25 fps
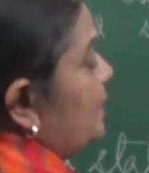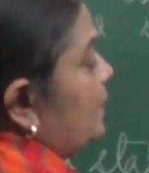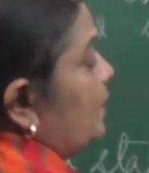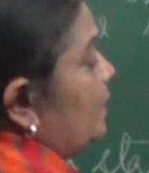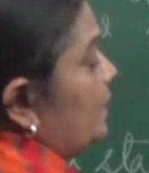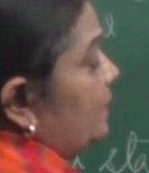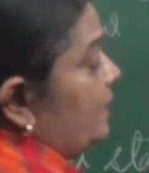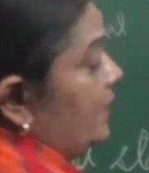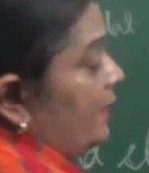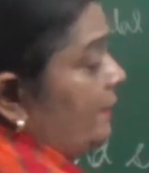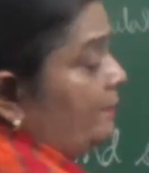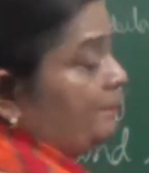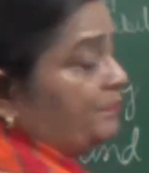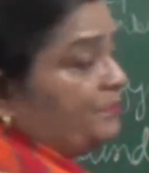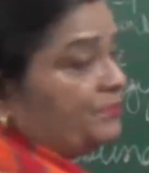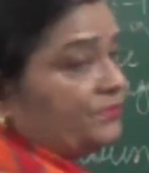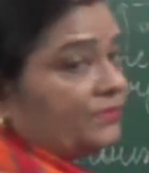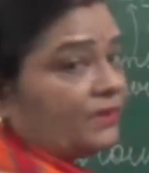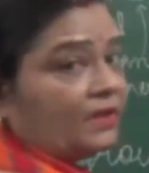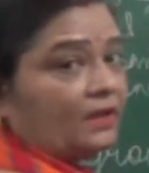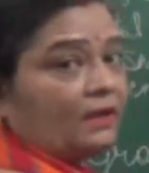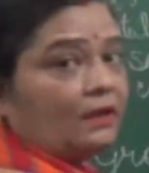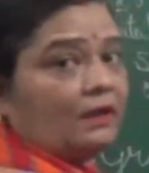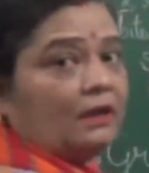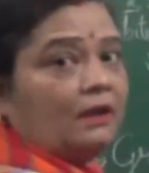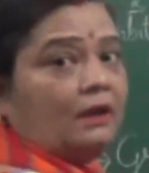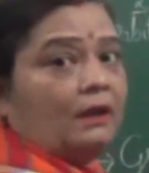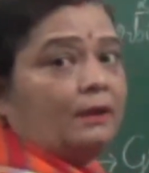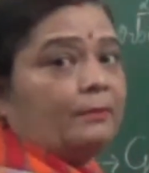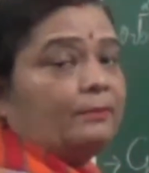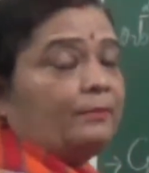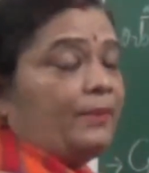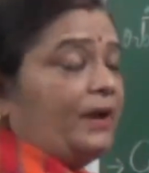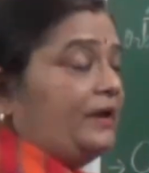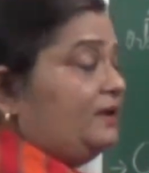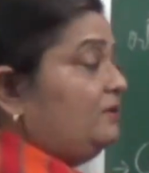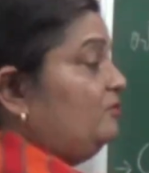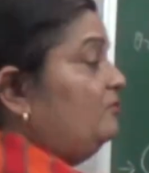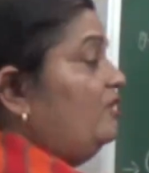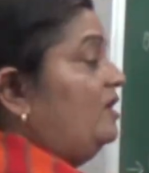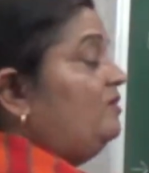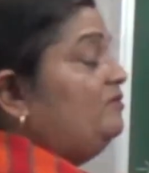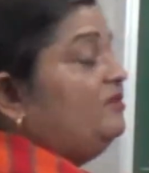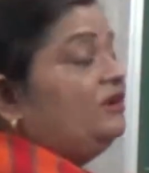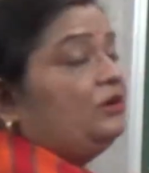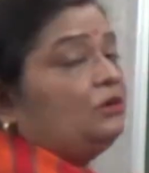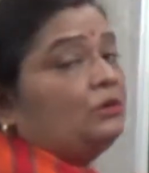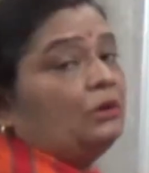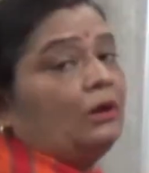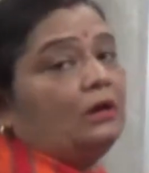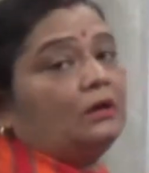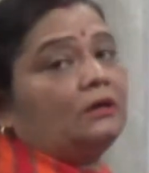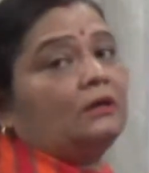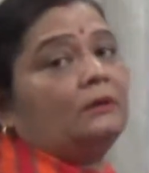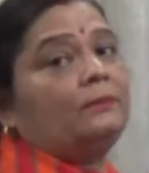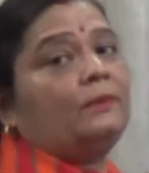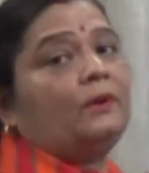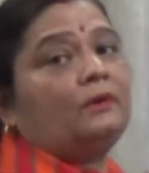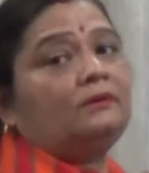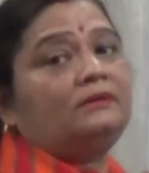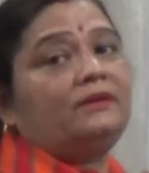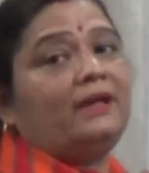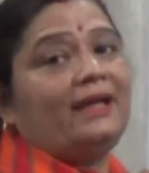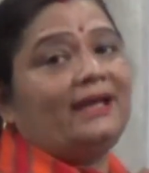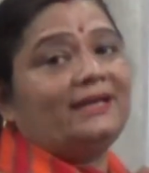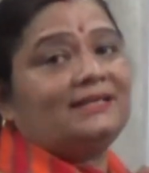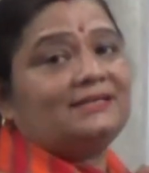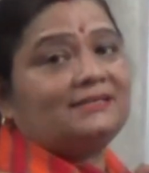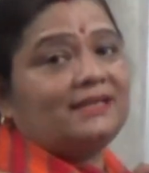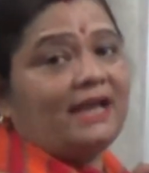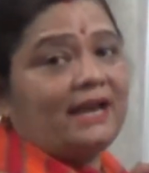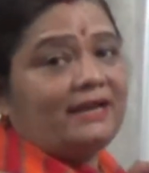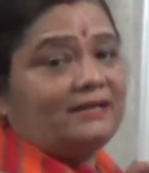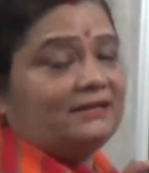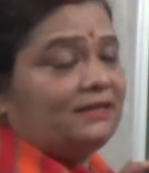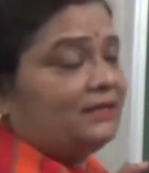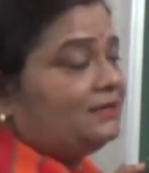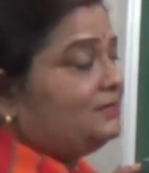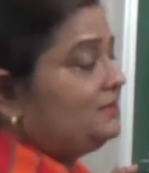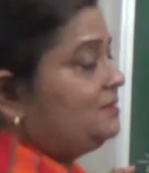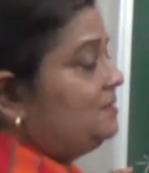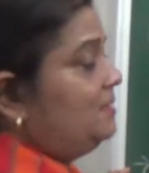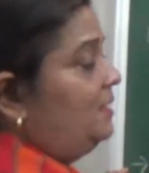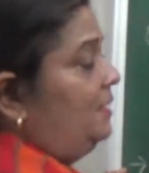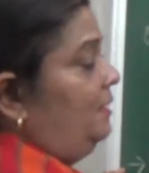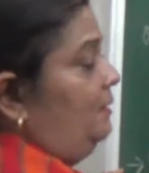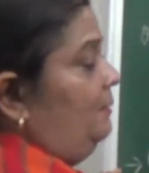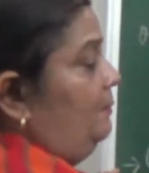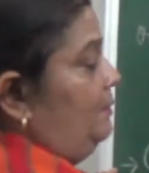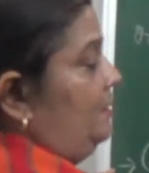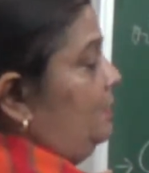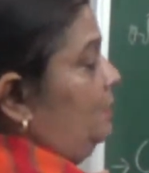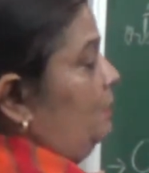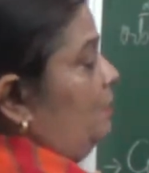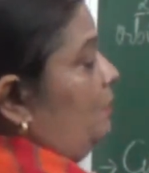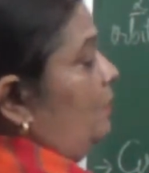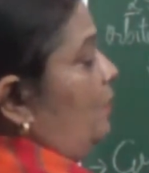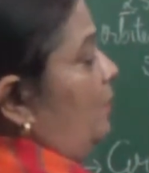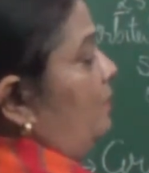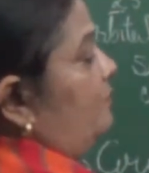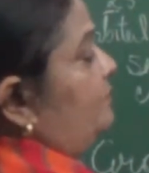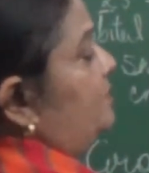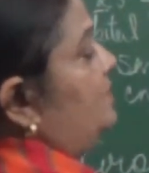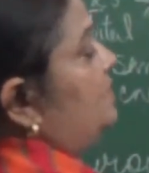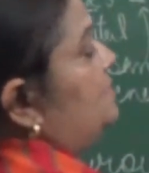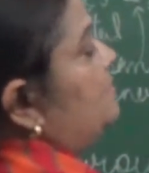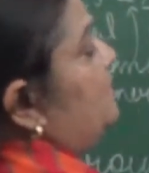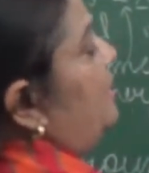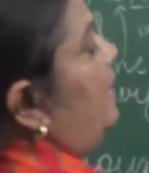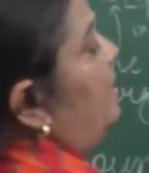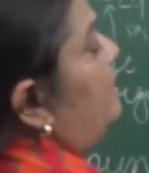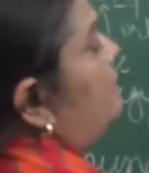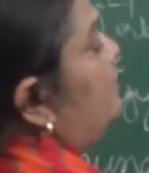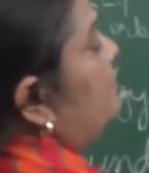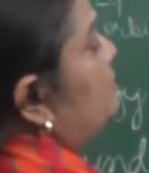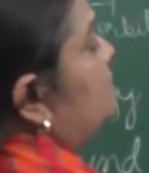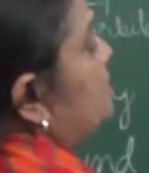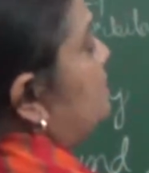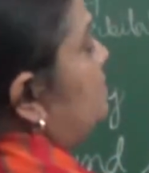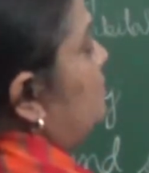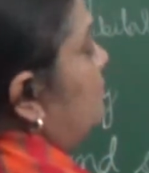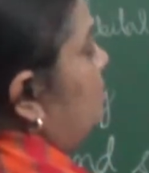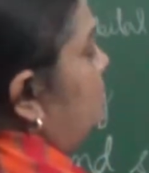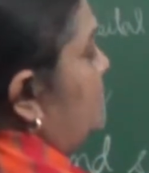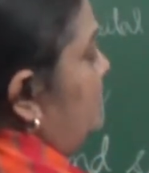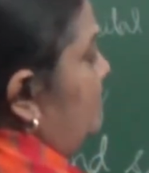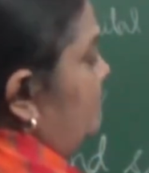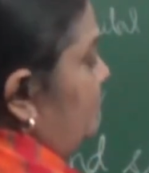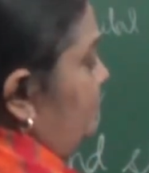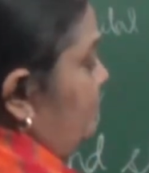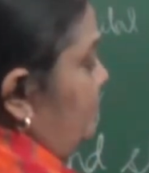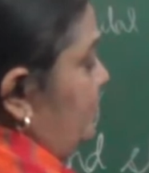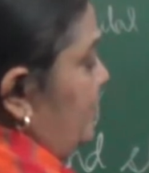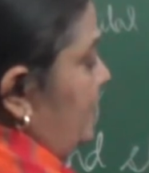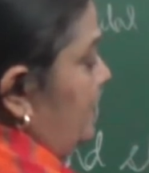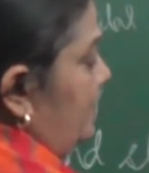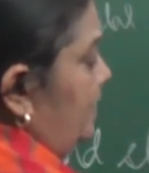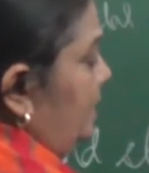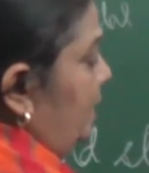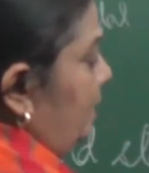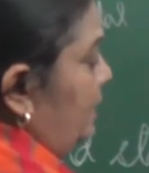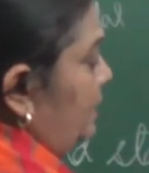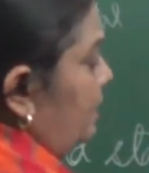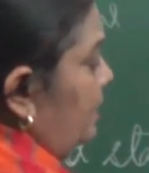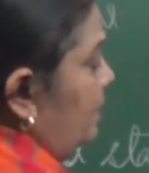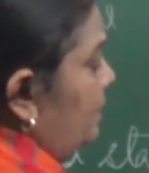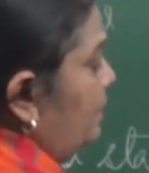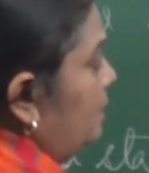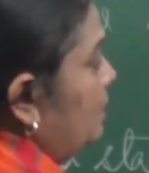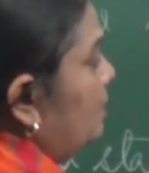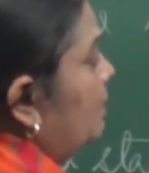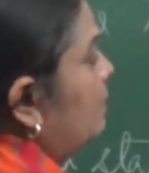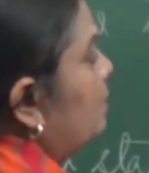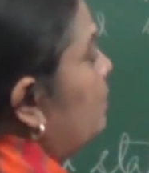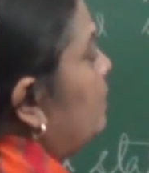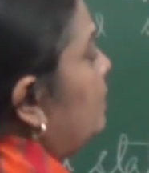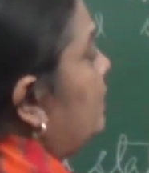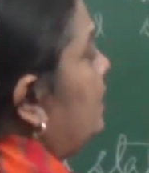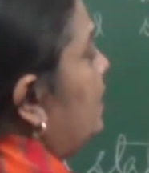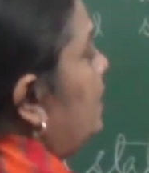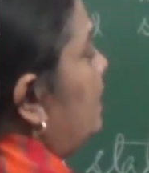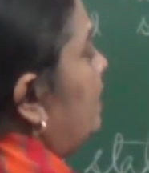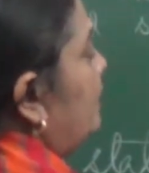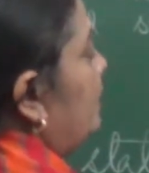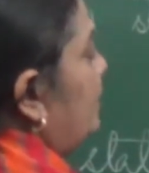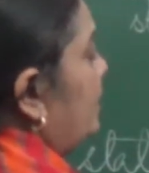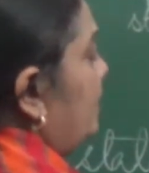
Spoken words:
Okay, but when we talk about the excited state of this hydrogen only, if we are taking, okay,